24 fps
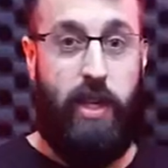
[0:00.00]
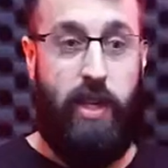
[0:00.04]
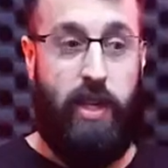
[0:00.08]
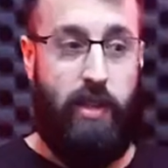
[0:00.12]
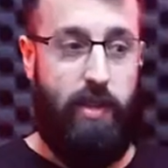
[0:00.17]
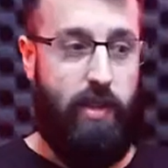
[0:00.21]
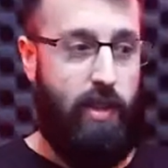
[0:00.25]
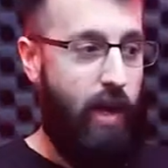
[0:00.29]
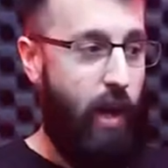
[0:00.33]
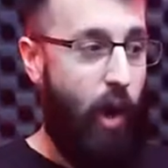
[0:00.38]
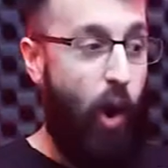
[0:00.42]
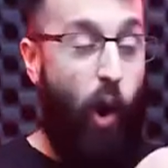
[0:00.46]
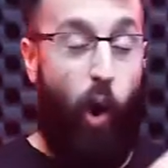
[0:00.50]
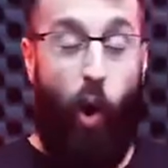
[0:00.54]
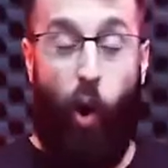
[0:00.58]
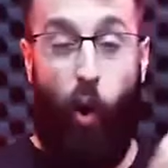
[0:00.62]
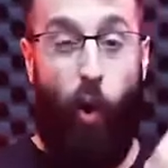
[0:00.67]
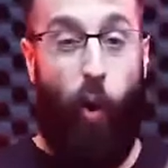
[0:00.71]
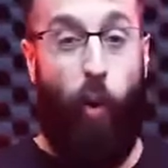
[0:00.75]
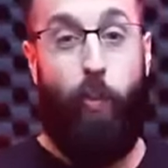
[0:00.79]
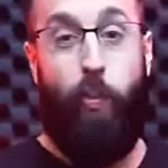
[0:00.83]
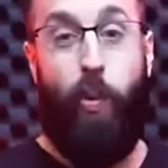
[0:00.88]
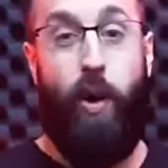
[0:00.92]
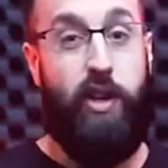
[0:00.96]
in a
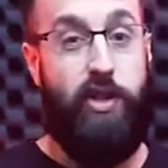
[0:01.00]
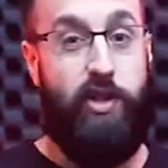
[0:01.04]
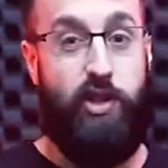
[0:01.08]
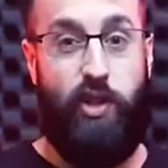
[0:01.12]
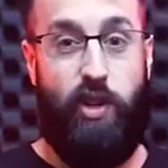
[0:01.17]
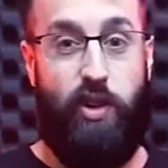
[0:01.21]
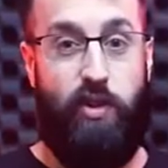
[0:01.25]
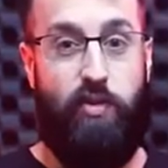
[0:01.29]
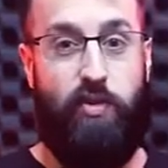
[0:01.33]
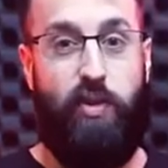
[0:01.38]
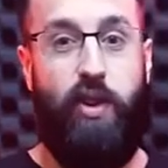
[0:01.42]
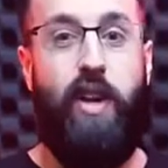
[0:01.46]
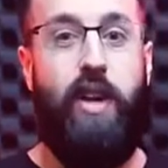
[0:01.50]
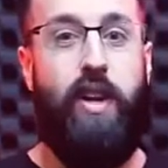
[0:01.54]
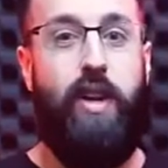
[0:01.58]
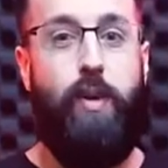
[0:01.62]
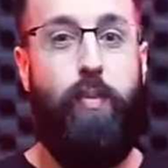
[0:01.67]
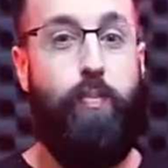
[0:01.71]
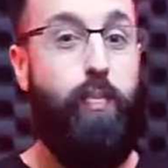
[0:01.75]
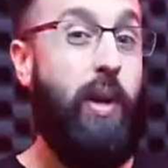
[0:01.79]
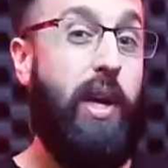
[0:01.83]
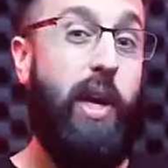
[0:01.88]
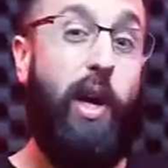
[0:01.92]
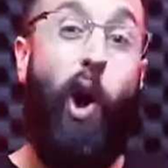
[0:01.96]
whole bunch of
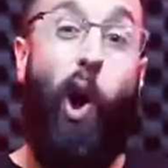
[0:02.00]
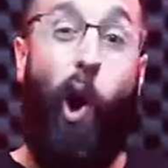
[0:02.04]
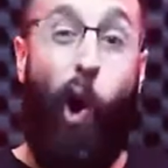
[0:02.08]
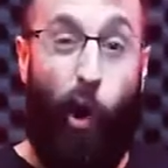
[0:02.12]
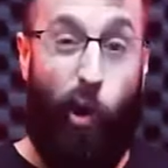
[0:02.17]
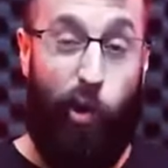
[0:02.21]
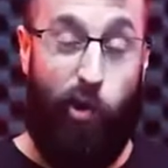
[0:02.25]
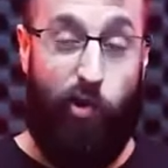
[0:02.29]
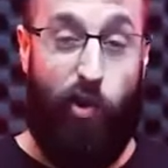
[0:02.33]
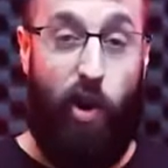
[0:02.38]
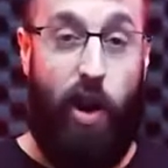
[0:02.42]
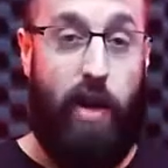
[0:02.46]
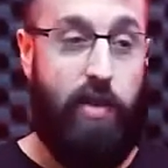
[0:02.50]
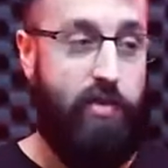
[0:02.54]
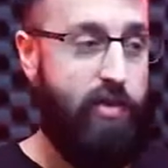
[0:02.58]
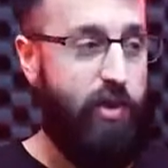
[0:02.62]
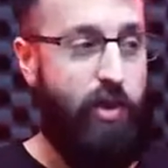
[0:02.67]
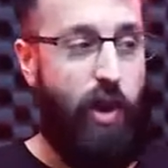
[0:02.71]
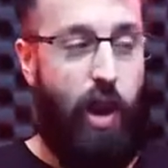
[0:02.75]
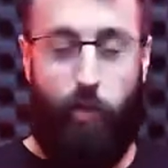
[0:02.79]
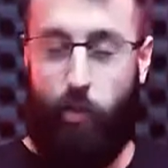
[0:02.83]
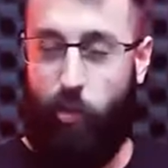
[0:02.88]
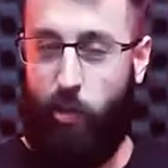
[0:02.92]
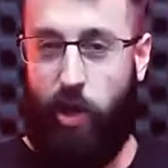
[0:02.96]
big hard drives. You're
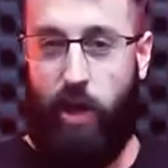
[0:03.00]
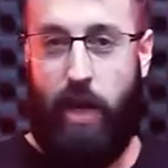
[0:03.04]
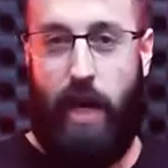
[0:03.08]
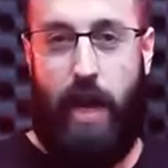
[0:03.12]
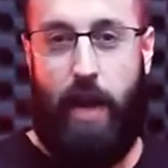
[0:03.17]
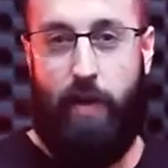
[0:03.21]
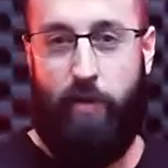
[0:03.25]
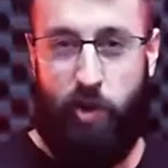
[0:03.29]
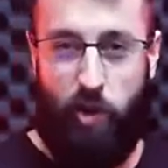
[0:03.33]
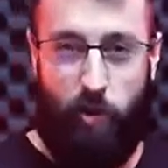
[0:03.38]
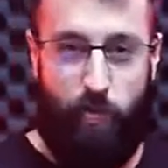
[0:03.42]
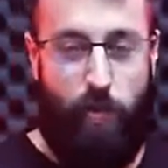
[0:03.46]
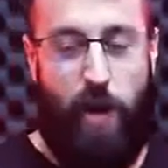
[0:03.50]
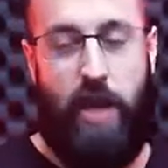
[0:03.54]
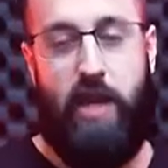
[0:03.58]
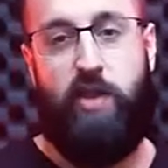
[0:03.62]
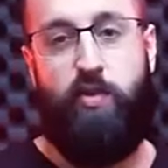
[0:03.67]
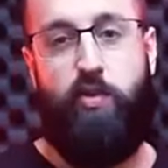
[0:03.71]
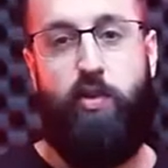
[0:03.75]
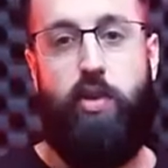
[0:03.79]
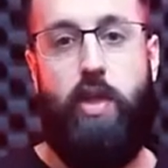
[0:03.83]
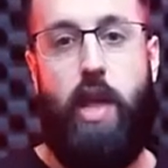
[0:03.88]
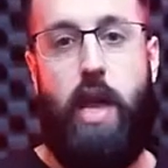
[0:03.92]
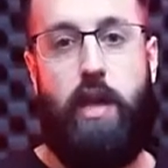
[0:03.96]
not really going to have space
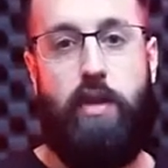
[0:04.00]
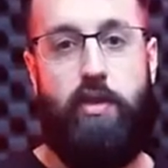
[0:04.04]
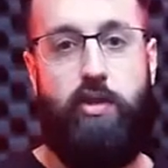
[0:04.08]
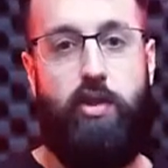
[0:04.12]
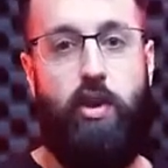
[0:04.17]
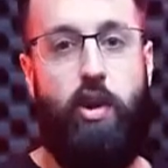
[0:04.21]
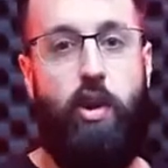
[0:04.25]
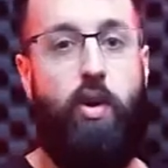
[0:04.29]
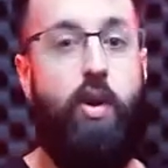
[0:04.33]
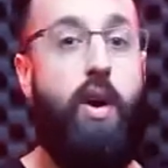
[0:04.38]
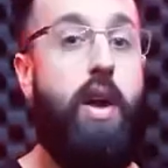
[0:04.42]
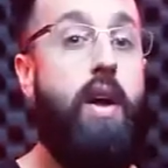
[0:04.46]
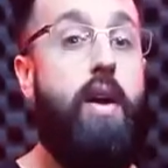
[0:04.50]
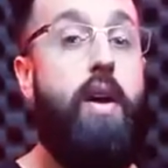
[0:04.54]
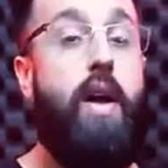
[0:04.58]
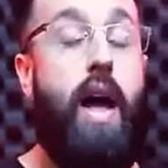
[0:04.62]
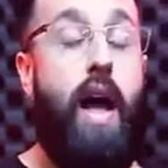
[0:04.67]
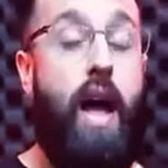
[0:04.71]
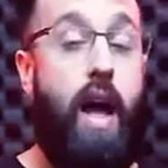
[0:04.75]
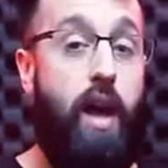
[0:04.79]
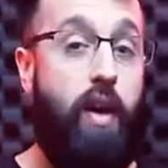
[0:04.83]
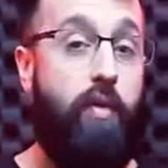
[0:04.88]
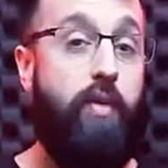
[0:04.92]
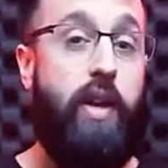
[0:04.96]
for that. So
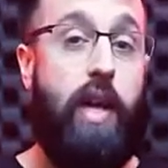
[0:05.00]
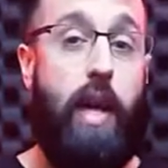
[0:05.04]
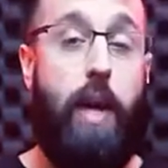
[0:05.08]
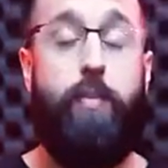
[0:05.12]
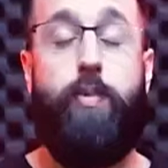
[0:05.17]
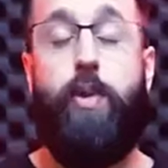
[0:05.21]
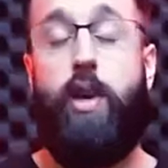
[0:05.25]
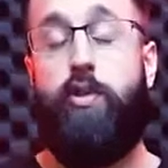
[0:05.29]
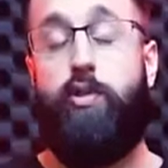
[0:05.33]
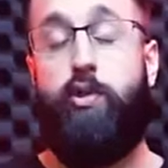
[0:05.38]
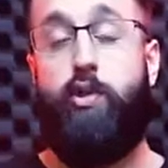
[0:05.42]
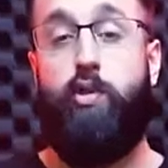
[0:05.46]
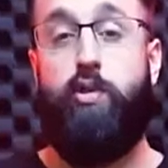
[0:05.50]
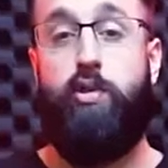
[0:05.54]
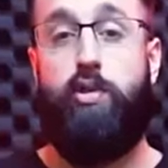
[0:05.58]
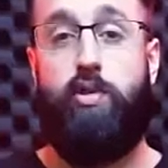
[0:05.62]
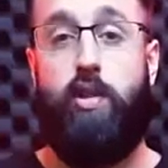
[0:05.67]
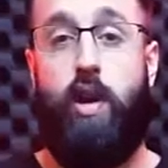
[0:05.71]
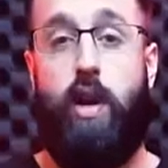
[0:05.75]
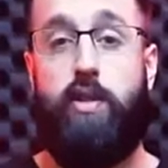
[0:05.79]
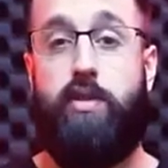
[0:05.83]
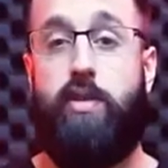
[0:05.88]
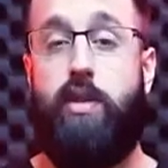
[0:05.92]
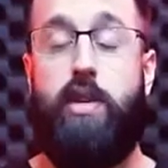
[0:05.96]
having M.2
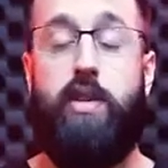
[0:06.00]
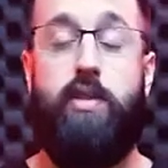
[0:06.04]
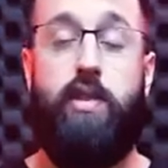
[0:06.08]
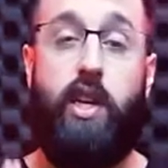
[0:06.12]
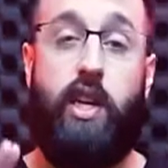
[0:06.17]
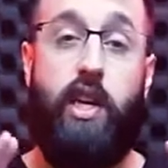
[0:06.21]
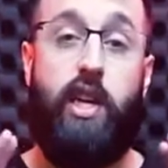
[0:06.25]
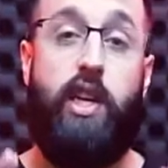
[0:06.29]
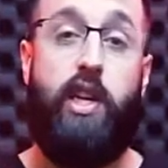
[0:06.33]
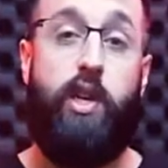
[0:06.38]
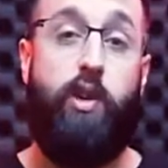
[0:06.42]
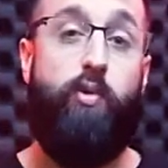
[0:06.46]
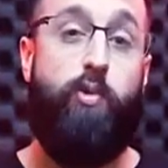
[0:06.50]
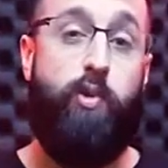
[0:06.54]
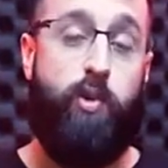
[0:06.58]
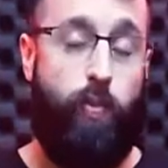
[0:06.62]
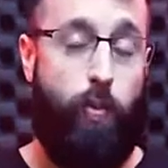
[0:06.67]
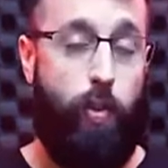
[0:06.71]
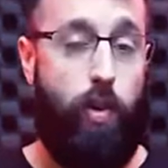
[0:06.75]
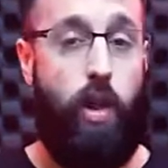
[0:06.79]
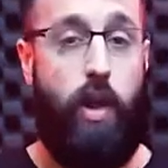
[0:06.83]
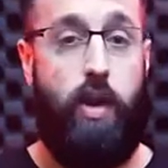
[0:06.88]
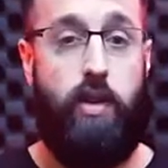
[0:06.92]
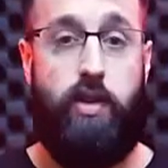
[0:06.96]
slots is a huge
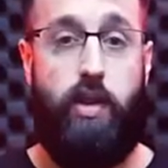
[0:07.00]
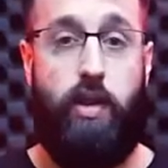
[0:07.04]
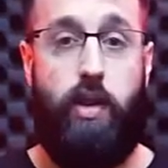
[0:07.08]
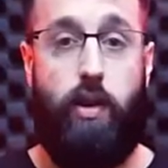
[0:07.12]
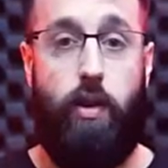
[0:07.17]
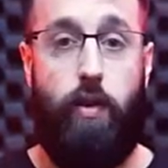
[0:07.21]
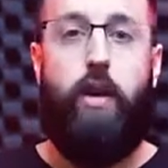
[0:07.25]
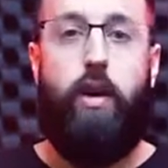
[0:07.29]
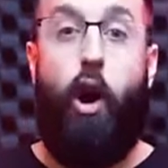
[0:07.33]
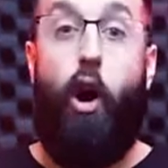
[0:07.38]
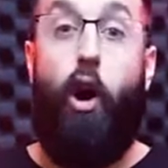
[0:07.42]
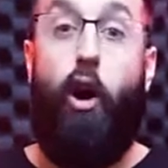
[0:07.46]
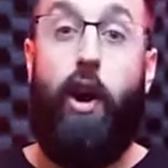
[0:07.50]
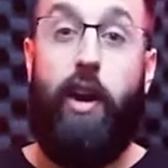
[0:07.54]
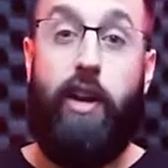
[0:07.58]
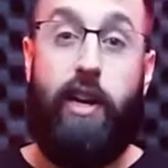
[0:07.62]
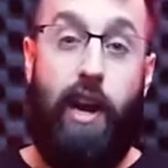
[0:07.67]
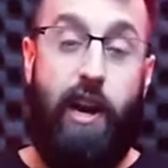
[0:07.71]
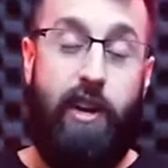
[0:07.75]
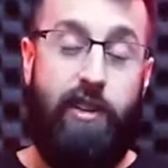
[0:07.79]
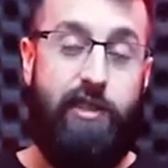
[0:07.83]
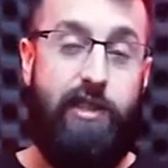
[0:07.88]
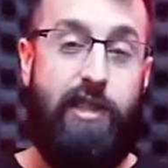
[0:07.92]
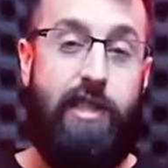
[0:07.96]
plus here. All right,
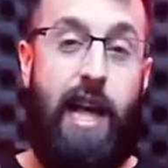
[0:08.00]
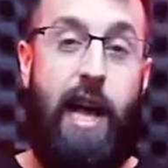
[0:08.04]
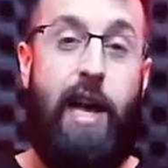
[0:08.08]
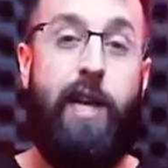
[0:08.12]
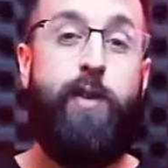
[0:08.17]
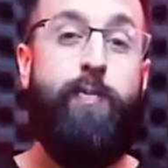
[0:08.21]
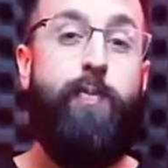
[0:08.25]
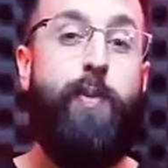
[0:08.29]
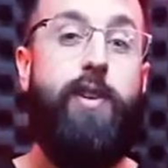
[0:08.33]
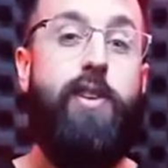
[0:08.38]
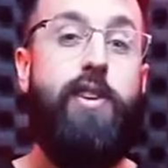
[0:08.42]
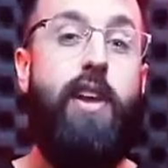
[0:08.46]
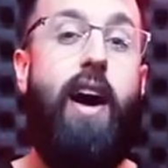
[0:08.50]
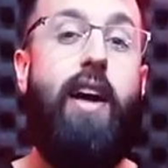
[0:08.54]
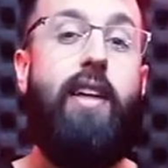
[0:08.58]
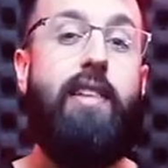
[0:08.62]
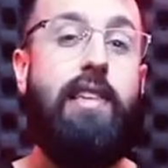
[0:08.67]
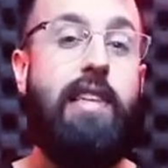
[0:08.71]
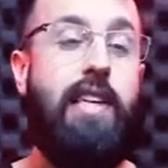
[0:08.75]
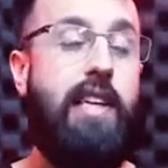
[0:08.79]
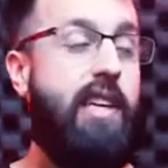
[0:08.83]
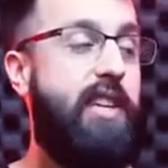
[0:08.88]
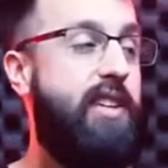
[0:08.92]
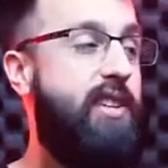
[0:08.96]
guys, last but not
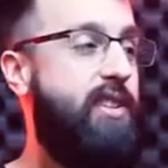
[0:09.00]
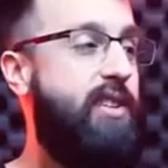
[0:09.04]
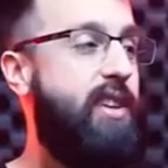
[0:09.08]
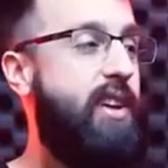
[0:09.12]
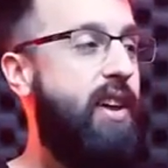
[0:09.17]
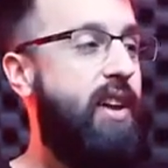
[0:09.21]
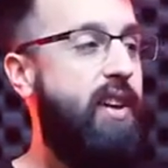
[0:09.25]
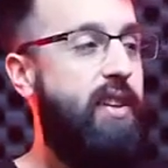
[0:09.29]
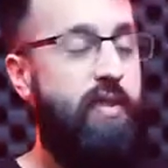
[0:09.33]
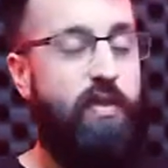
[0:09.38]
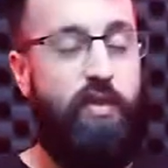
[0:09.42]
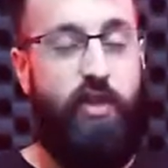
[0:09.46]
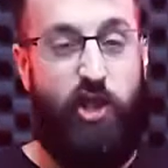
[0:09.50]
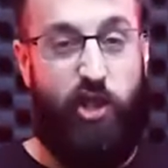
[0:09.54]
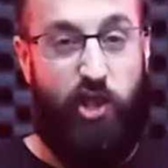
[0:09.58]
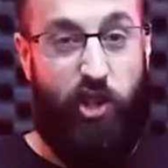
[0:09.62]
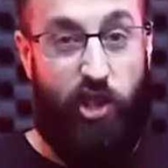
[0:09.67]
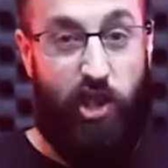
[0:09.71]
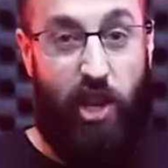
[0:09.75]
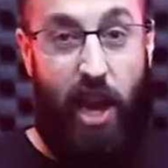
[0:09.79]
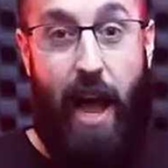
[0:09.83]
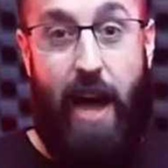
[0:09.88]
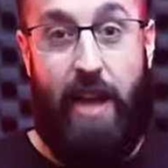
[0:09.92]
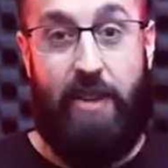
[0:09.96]
least, the
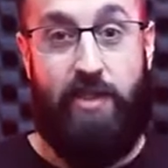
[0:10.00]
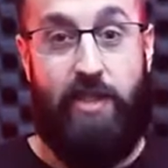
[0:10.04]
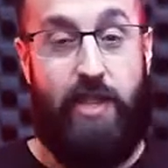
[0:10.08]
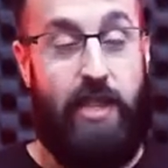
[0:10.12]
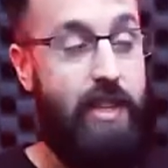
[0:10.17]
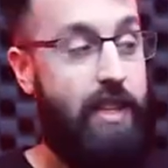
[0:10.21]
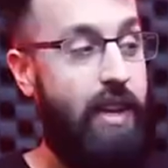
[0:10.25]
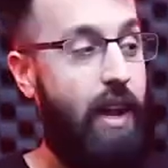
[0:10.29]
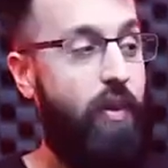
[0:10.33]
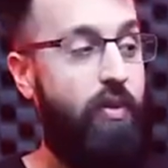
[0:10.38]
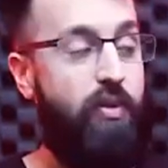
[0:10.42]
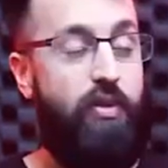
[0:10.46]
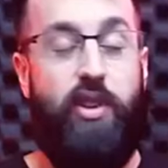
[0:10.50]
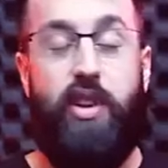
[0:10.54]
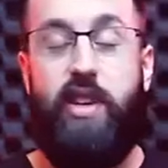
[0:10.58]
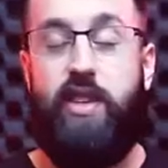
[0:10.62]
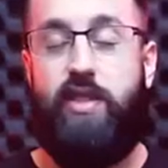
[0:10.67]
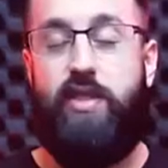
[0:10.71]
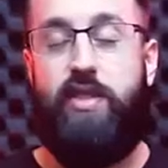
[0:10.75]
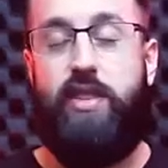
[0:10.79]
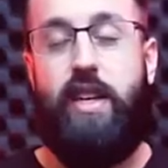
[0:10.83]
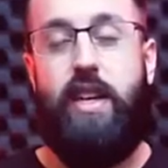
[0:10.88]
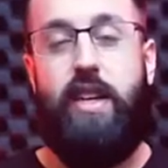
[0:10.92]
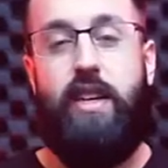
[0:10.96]
chassis. Now,
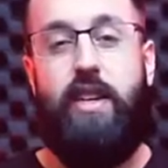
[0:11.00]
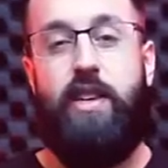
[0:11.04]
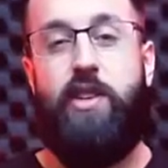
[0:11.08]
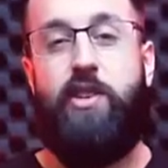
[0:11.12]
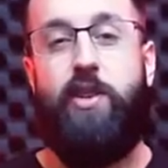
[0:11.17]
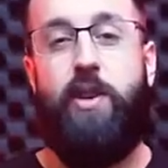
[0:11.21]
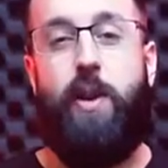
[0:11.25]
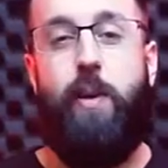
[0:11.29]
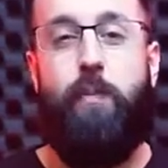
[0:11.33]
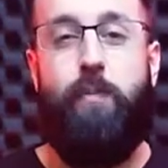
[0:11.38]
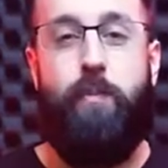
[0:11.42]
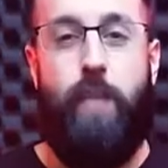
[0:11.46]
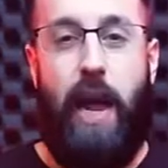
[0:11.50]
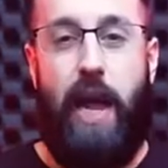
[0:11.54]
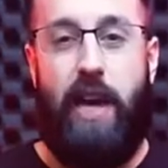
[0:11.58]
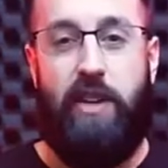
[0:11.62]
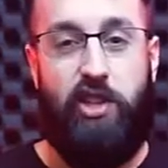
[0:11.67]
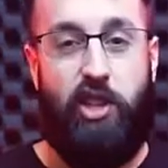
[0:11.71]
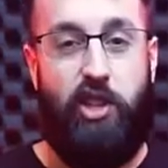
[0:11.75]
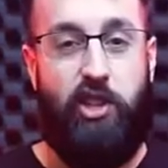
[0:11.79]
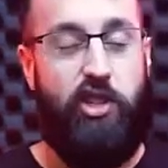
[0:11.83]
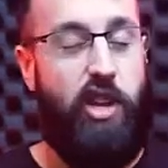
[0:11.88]
this is an amazing